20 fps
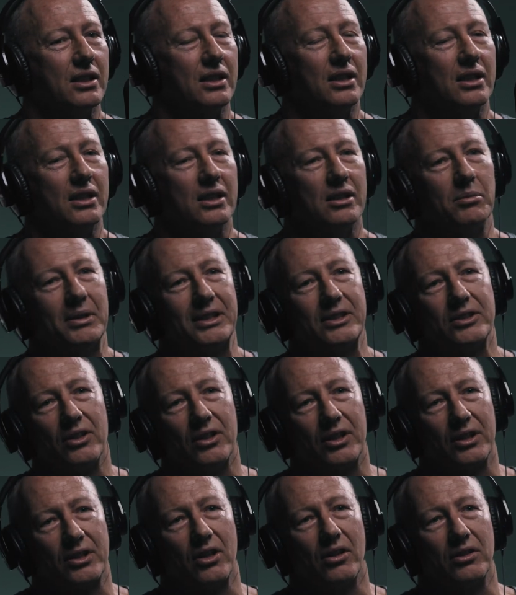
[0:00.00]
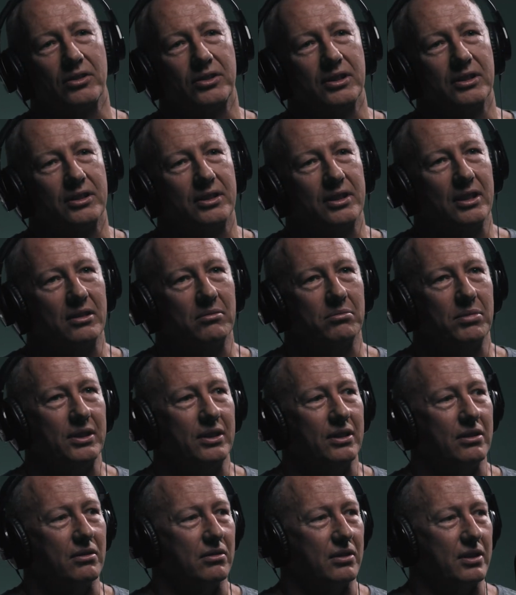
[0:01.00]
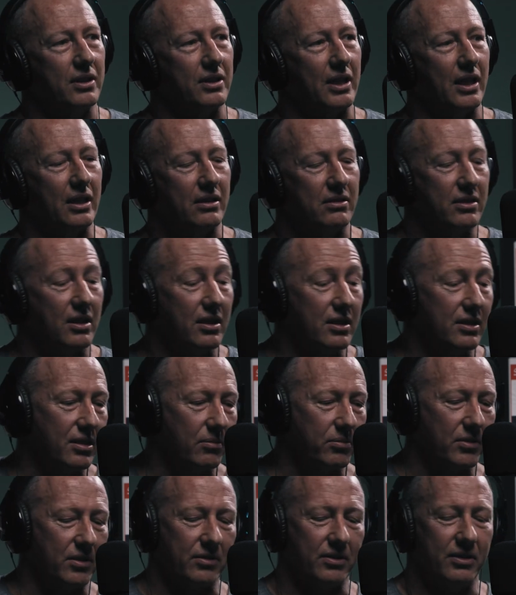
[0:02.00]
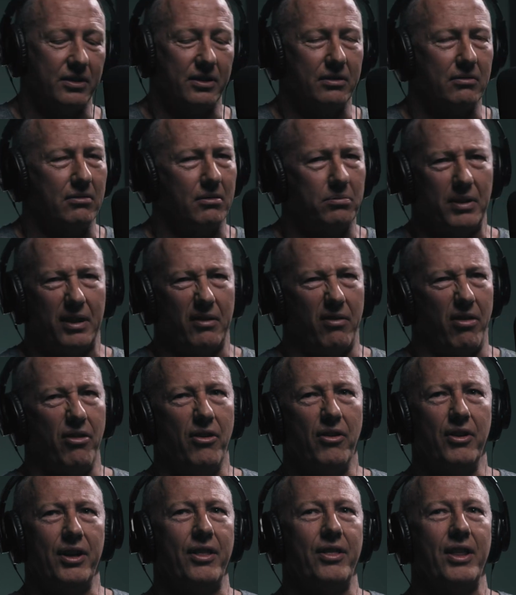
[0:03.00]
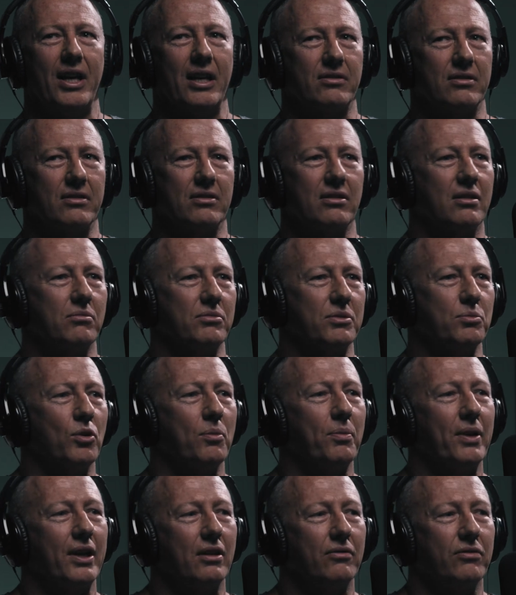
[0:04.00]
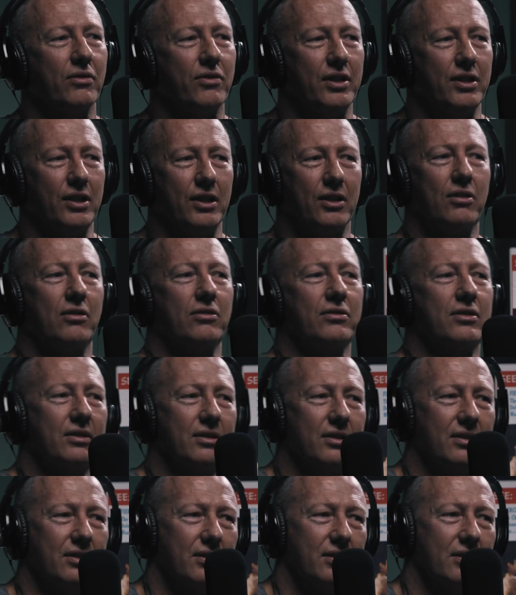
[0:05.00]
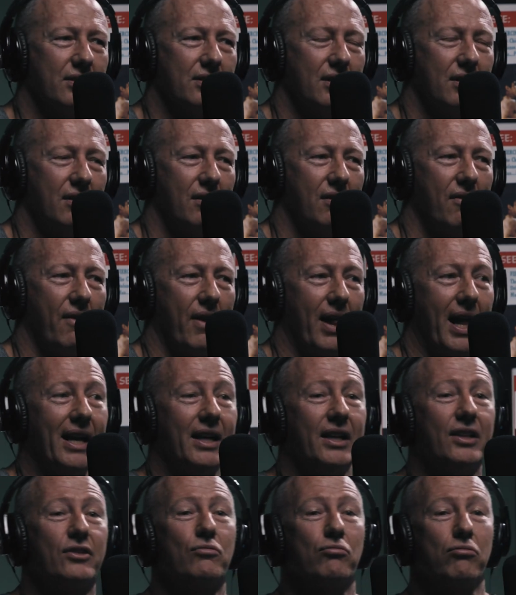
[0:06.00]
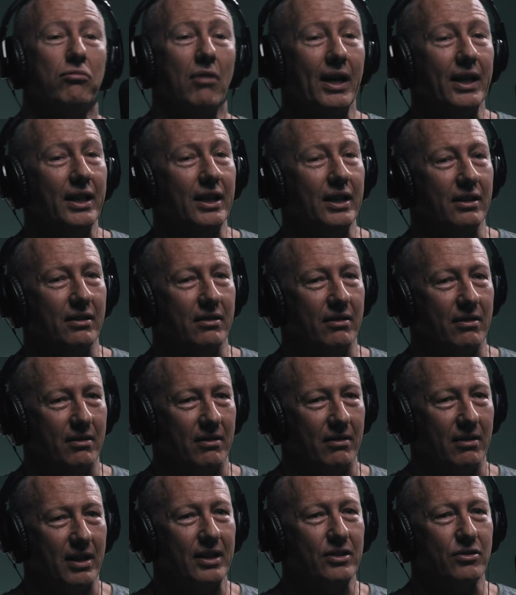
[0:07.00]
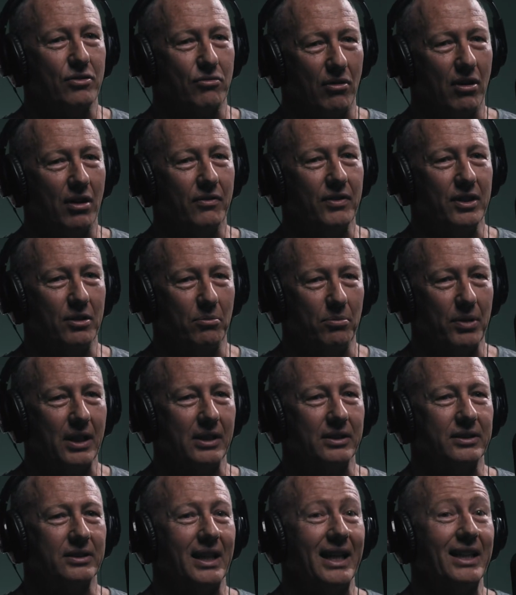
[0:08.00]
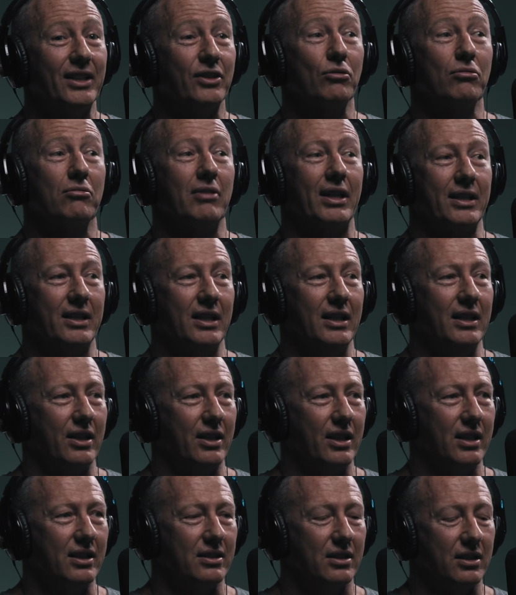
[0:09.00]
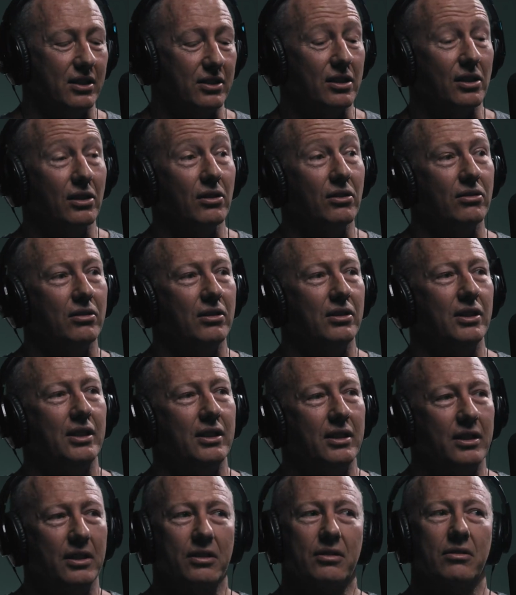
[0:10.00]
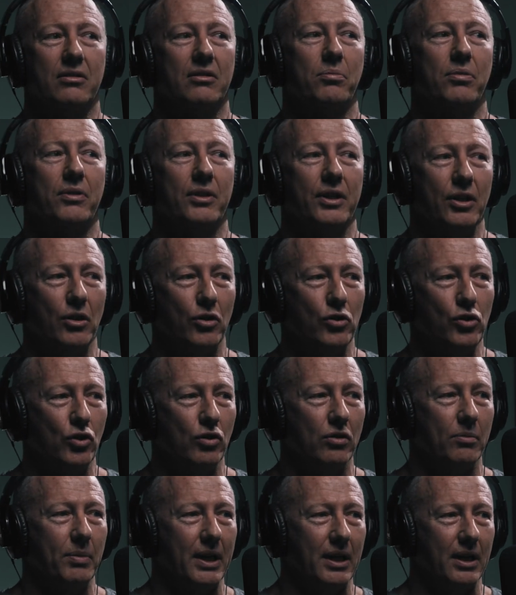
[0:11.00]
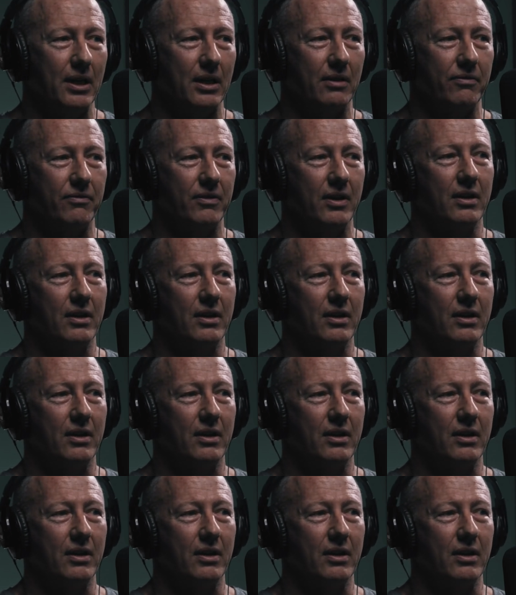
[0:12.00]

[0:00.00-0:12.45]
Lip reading: But it's not a conscious thing. But you look at that. So the subconscious is about 30,000 times more powerful than your consciousness, and it's driving the bus and directing things, and it's learning and interpreting on your behalf.